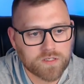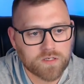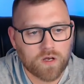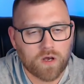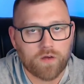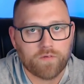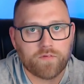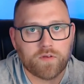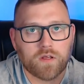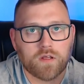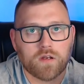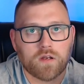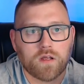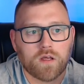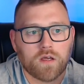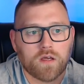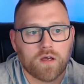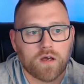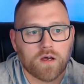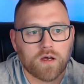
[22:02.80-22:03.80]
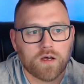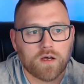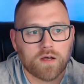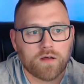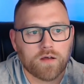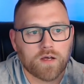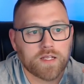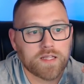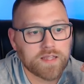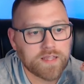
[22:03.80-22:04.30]
often,
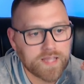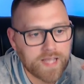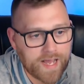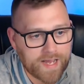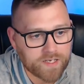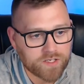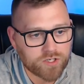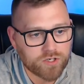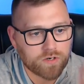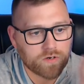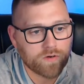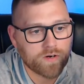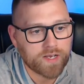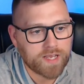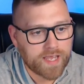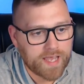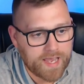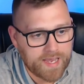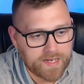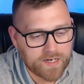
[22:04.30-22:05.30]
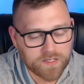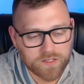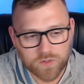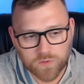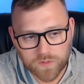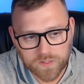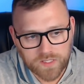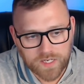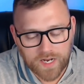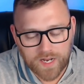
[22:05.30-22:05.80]
unless you're on a cadence,
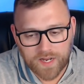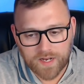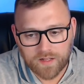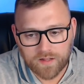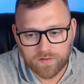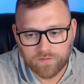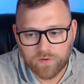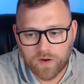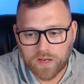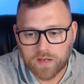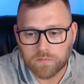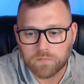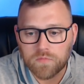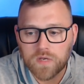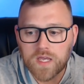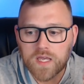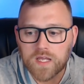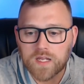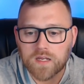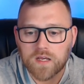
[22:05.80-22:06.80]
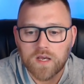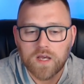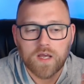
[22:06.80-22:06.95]
which I highly recommend,